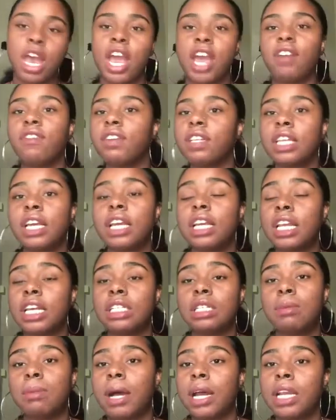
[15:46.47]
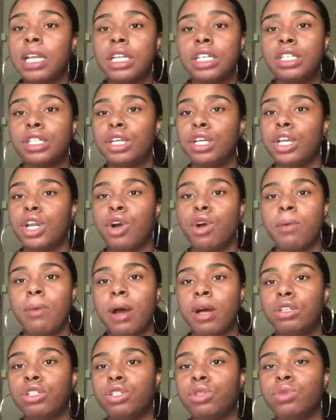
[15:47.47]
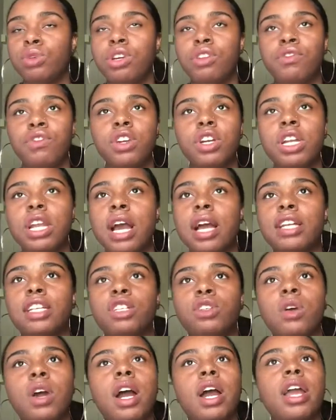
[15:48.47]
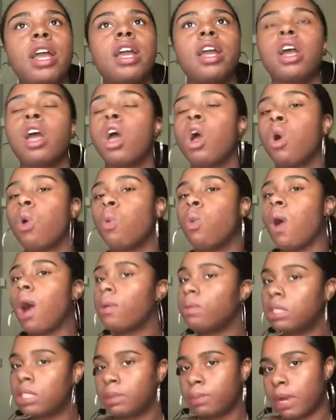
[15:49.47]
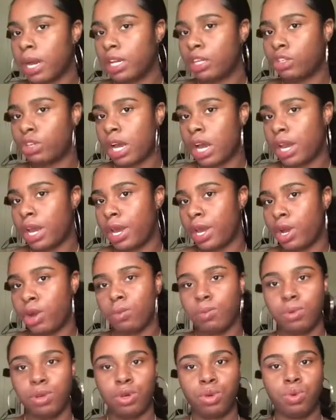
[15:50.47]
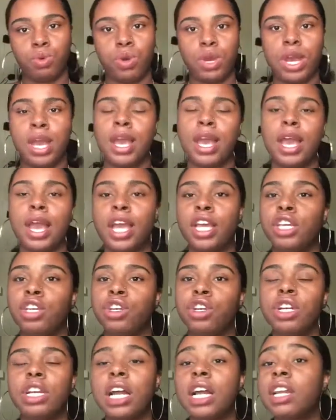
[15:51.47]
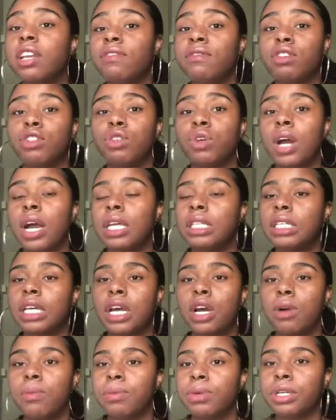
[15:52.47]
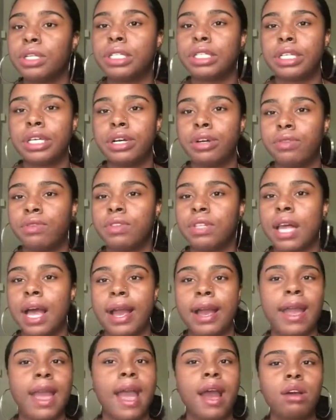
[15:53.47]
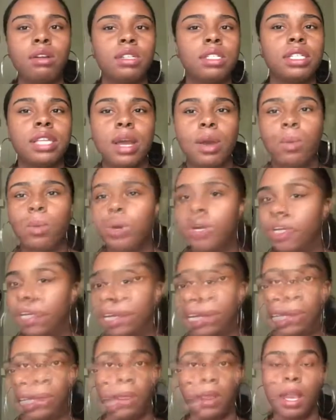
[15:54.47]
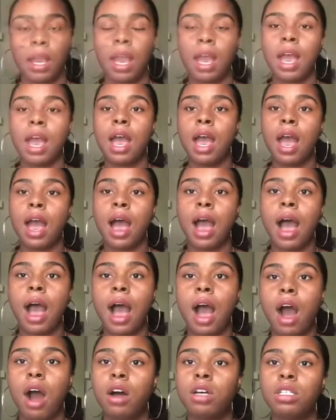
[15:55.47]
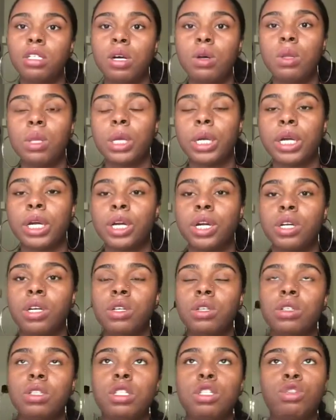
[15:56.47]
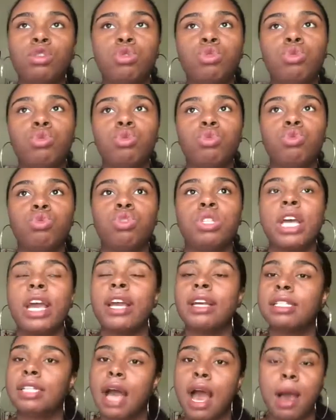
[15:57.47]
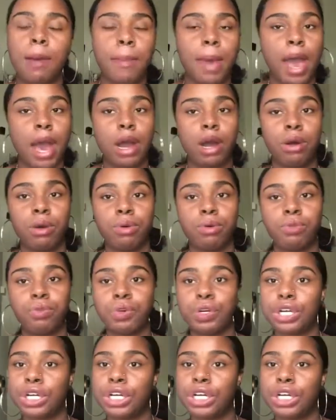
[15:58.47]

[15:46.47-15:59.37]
everything that somebody needs to know about you. If you're not trying, why would somebody try to help you and you're not even trying to help yourself? Like, how does that work? I also learned to take time out for